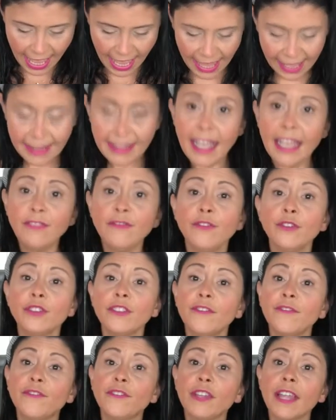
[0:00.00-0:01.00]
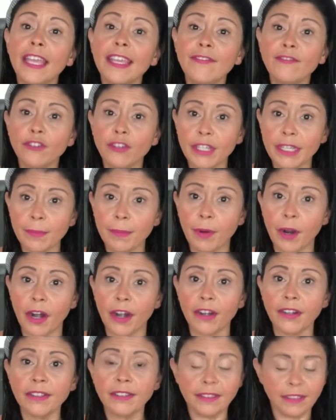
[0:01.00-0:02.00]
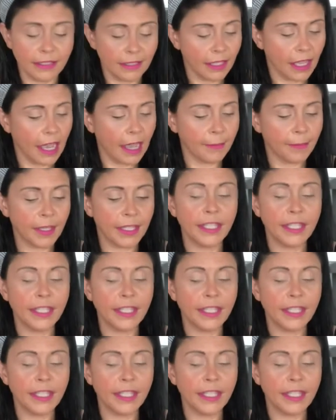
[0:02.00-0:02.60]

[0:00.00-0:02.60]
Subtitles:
And then for the flavoring part, I'm gonna